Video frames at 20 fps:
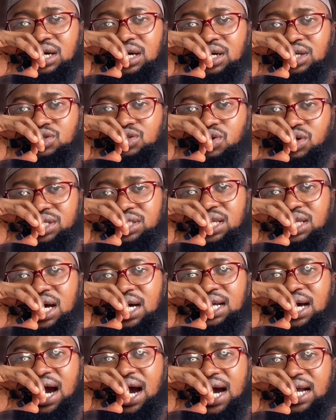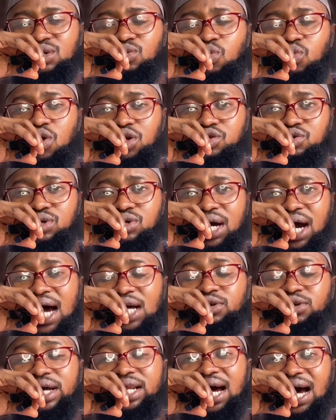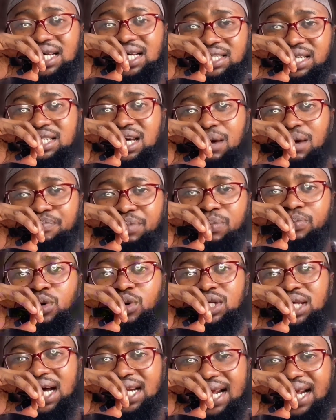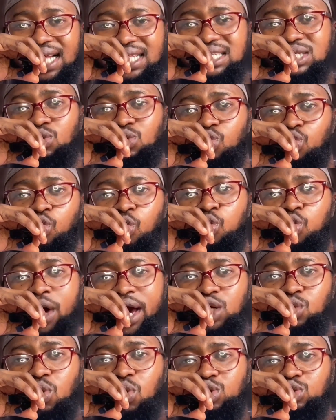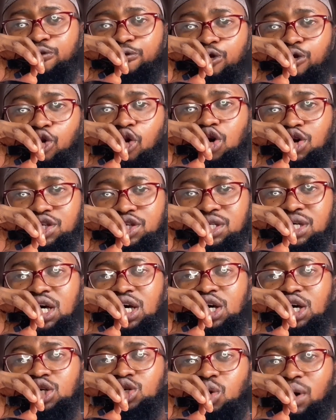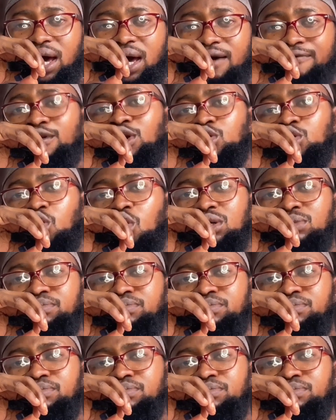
You understand? And once you can actually address their pain point, and that is where you want to focus your effort on.